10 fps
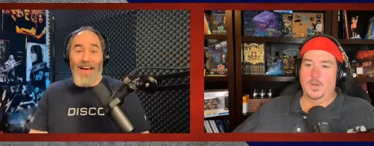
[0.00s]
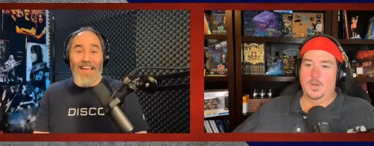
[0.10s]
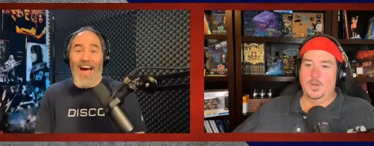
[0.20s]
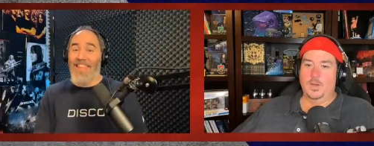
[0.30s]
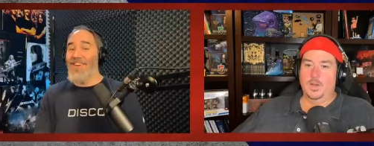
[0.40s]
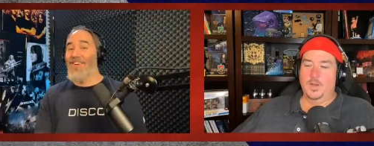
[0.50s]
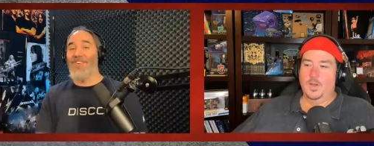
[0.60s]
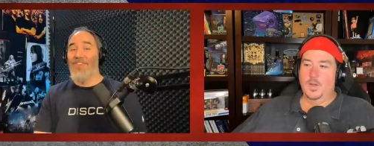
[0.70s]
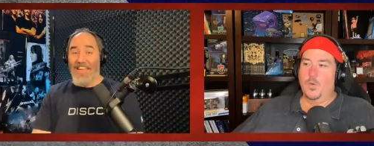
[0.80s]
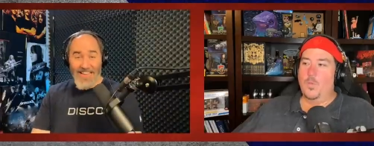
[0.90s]
Speaker 1: God, they're
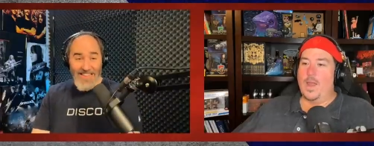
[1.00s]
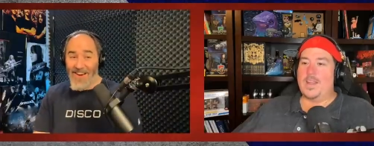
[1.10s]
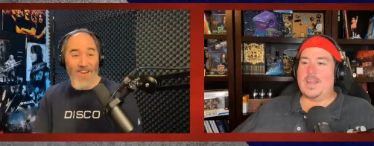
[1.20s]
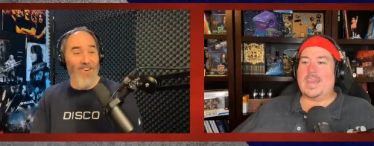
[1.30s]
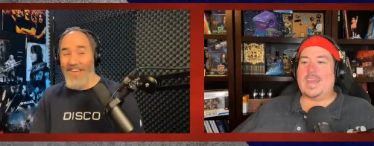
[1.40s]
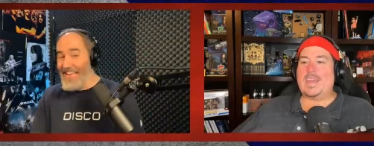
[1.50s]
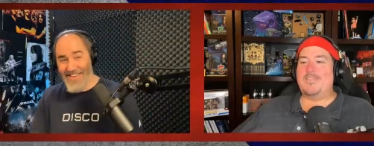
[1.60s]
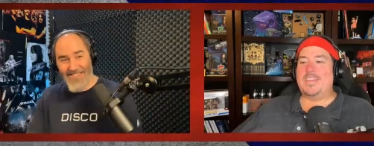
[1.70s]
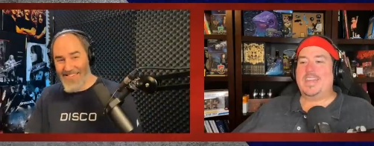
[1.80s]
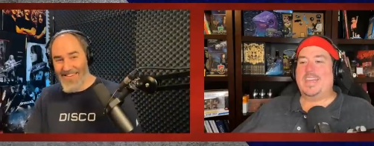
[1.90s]
doing it.
Speaker 2: They're Where doing it.
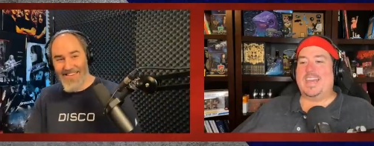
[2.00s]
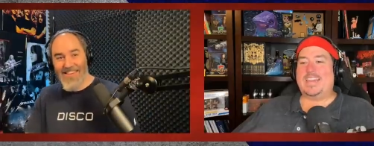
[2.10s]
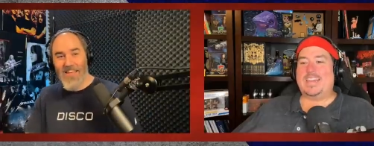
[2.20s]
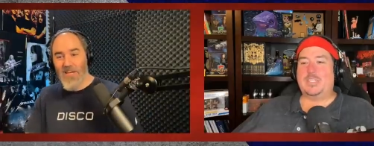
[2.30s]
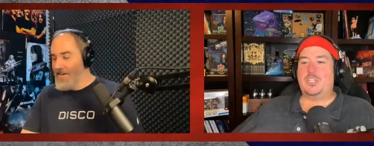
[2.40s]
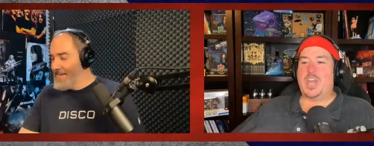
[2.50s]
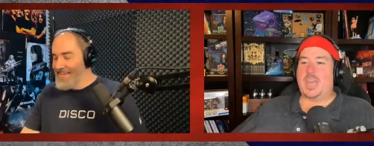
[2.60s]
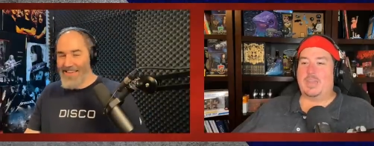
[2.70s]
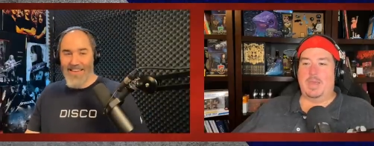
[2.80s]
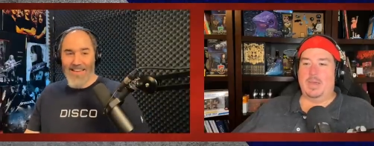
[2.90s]
Even get the
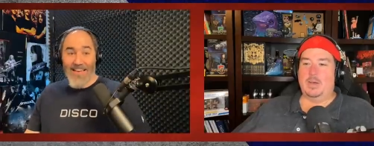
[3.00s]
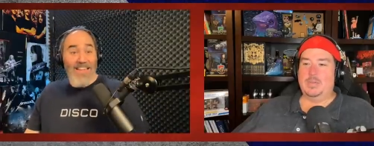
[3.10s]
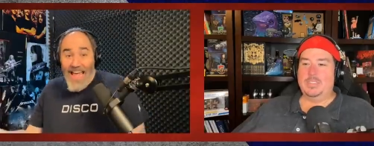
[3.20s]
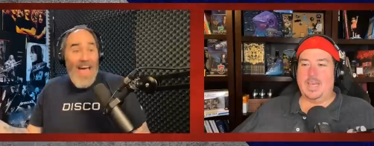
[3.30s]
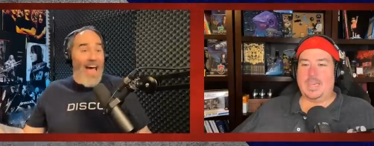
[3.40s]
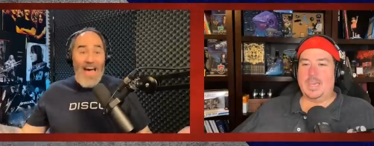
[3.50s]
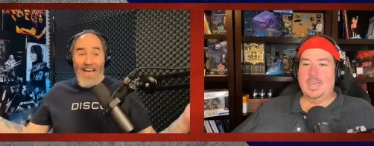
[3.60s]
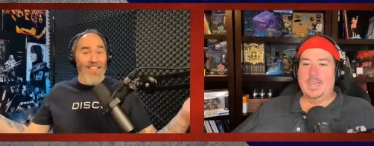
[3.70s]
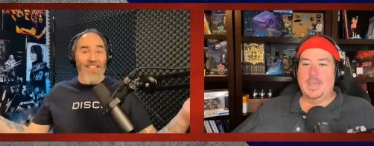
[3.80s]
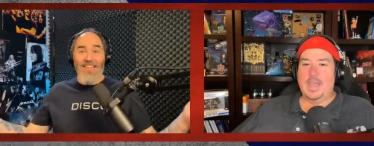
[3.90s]
chainmail. Yeah. Like
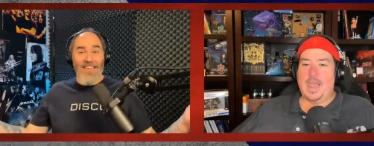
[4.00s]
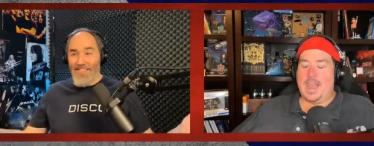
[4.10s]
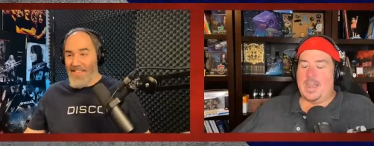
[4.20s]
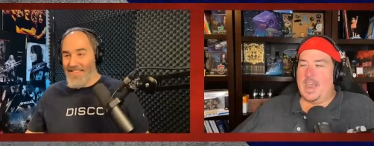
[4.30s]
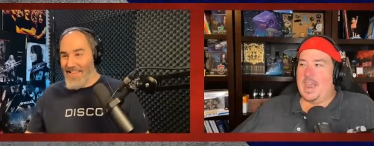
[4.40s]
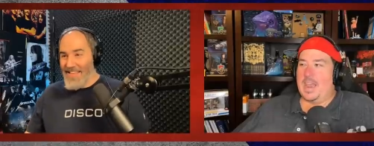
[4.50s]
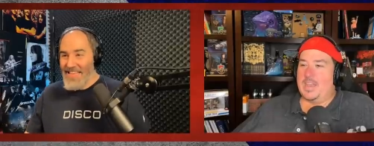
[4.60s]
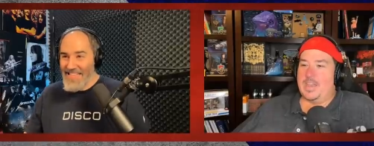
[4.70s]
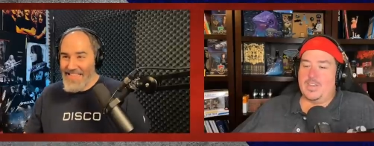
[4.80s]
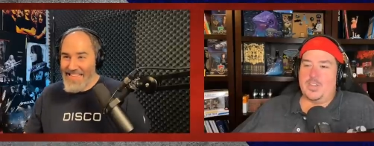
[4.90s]
in,
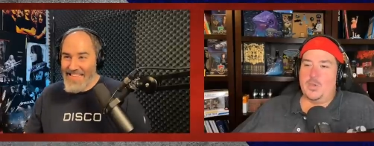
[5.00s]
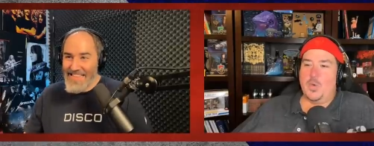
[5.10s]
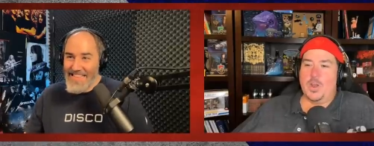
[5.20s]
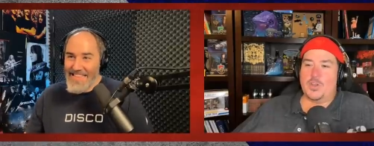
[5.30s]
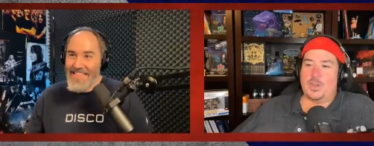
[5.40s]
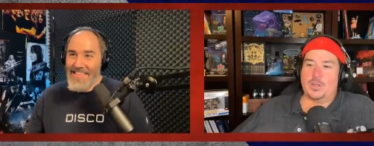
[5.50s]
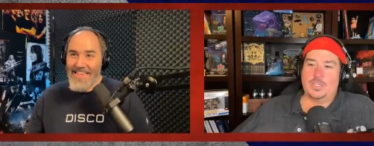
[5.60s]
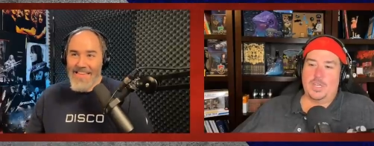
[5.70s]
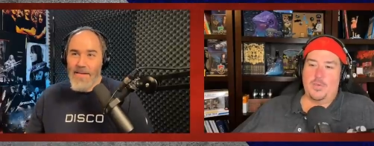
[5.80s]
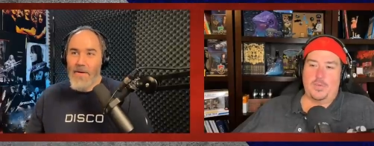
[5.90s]
in two hundred
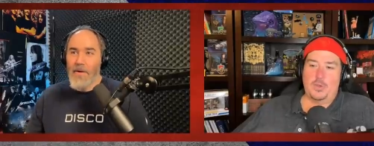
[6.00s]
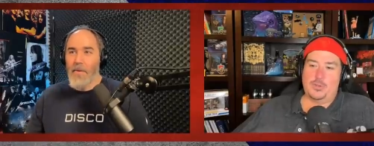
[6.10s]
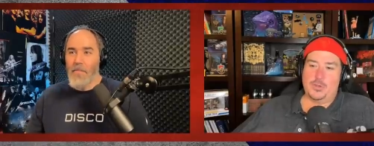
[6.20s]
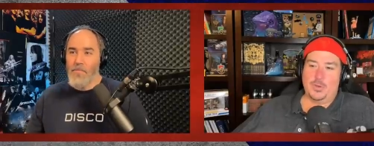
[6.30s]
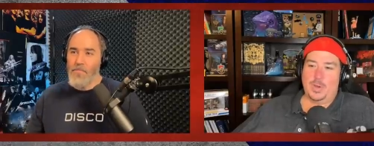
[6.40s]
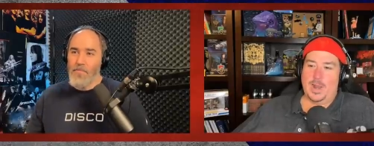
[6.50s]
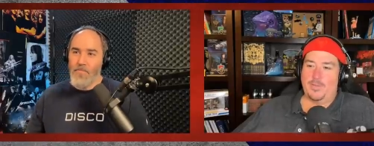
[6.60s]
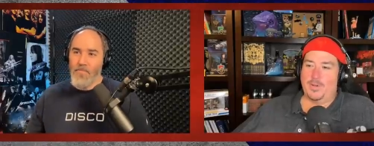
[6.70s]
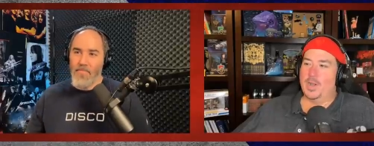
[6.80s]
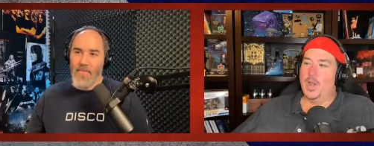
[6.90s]
years into the future or
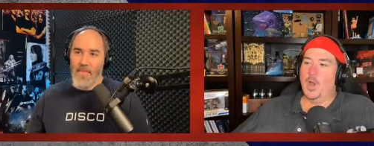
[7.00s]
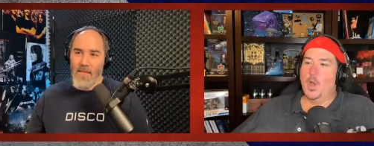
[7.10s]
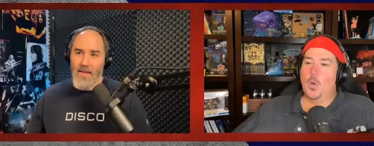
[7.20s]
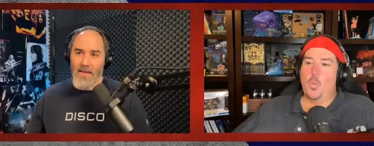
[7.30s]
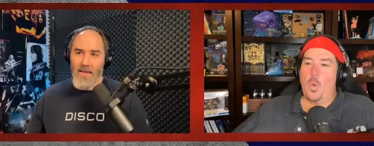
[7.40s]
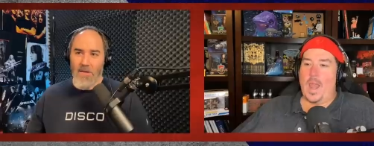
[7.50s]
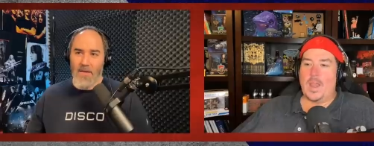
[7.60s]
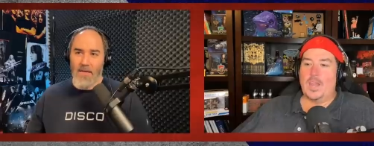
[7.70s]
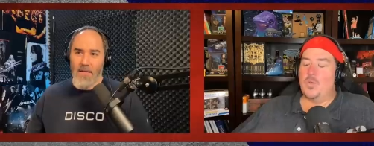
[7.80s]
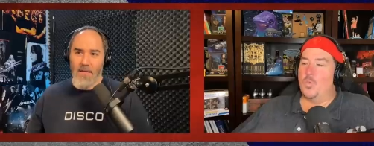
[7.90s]
whatever,
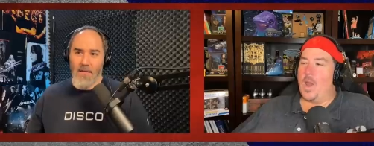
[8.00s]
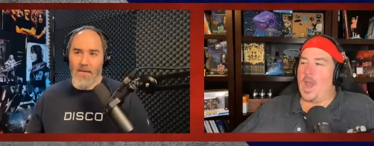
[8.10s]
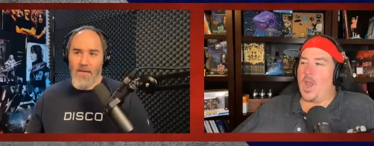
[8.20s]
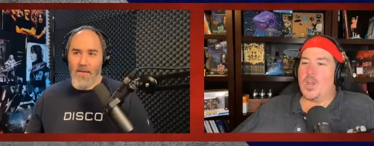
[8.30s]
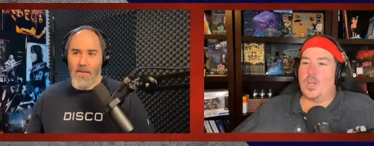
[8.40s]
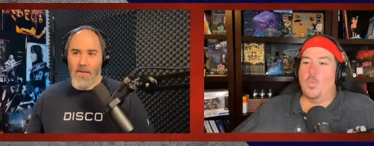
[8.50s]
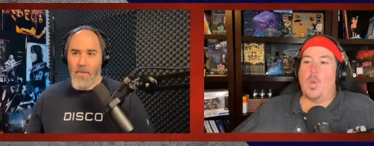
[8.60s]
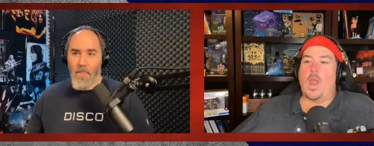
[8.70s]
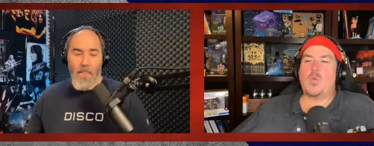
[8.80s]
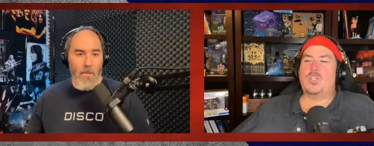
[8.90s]
where, where do you,
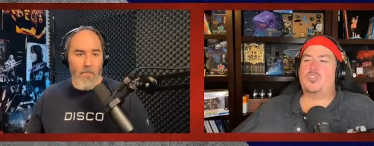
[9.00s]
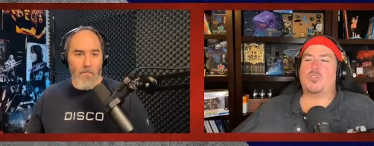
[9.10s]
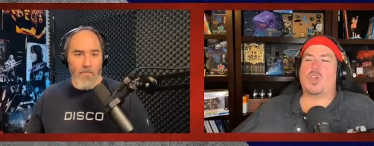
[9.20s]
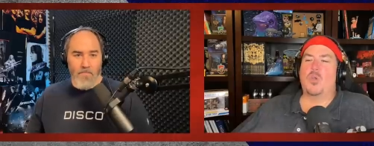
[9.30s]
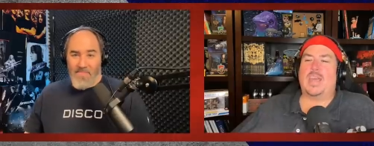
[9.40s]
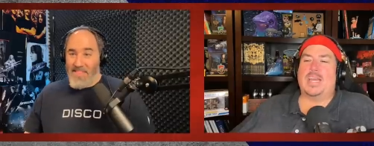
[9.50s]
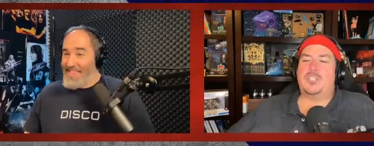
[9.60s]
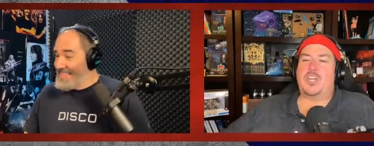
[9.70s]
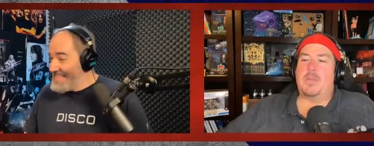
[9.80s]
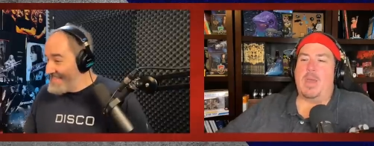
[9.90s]
where would you go to
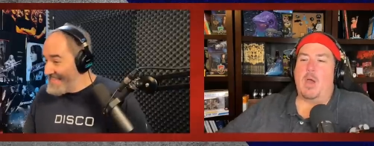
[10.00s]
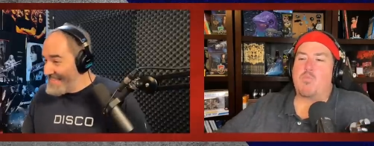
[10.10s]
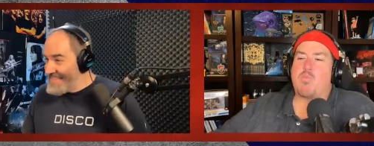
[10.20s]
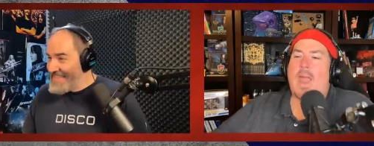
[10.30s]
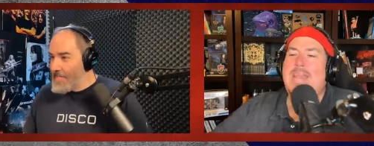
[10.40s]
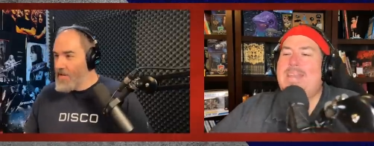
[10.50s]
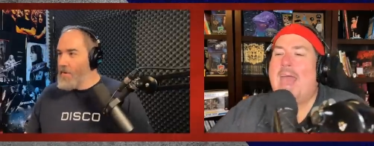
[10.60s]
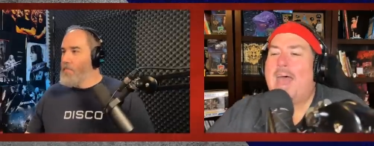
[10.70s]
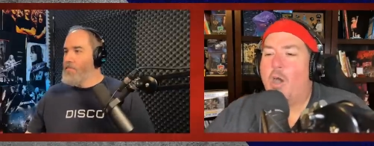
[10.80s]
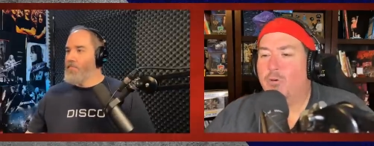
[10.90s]
get chainmail right
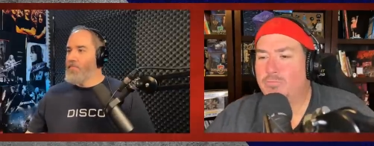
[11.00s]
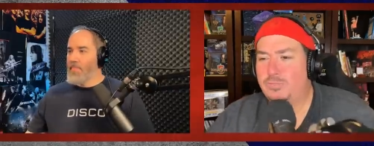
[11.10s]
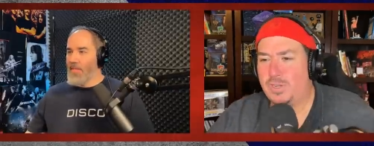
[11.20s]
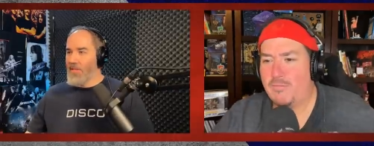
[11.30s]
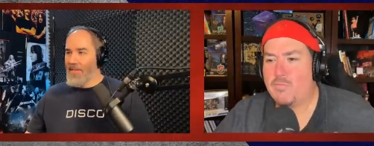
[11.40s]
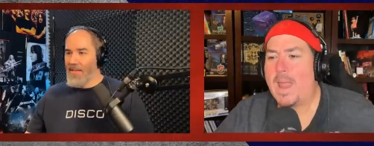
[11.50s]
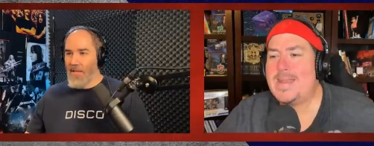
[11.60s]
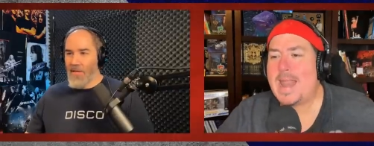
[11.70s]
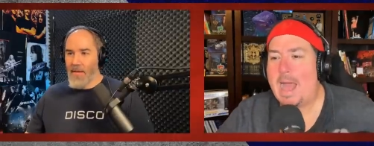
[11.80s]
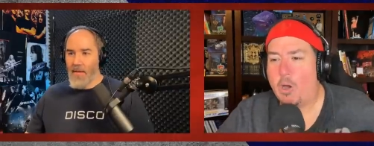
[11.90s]
now, Jeff,
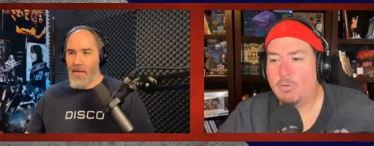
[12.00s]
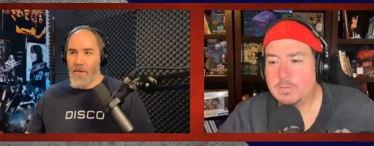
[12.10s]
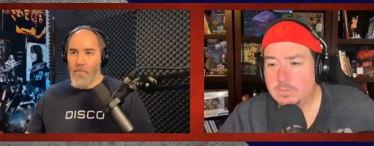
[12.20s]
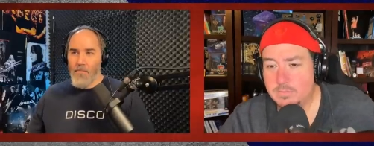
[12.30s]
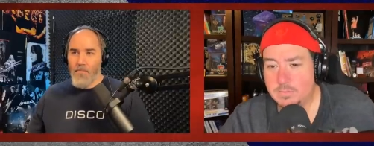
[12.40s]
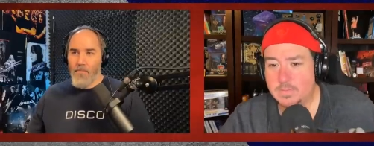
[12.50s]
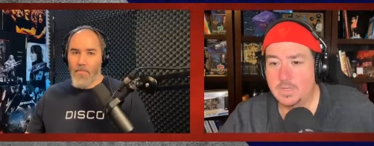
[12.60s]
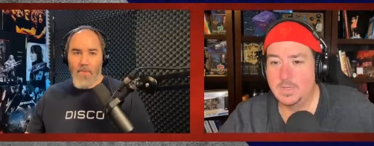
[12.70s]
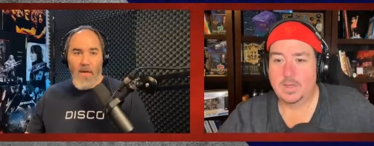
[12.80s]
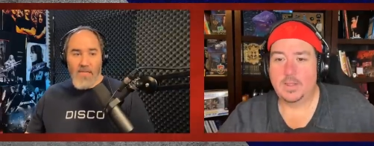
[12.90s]
right now?
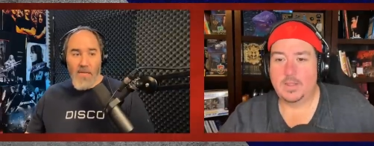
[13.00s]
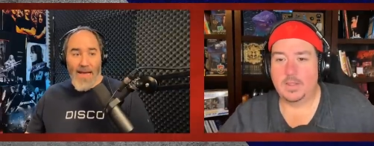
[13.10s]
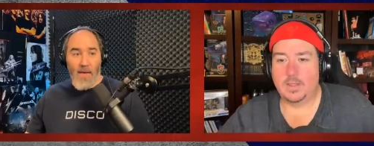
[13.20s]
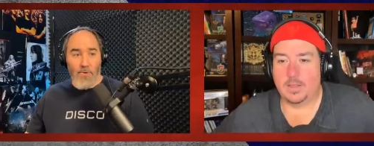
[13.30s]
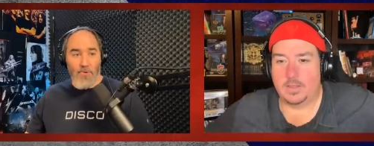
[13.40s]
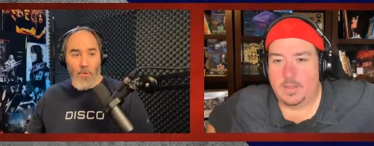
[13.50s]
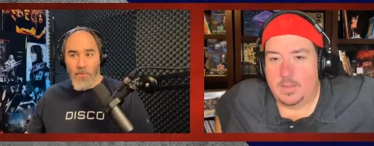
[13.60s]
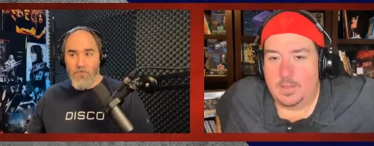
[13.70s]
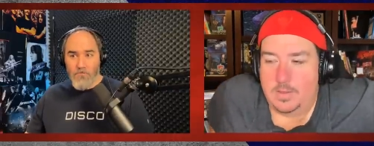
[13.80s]
A tobacco store.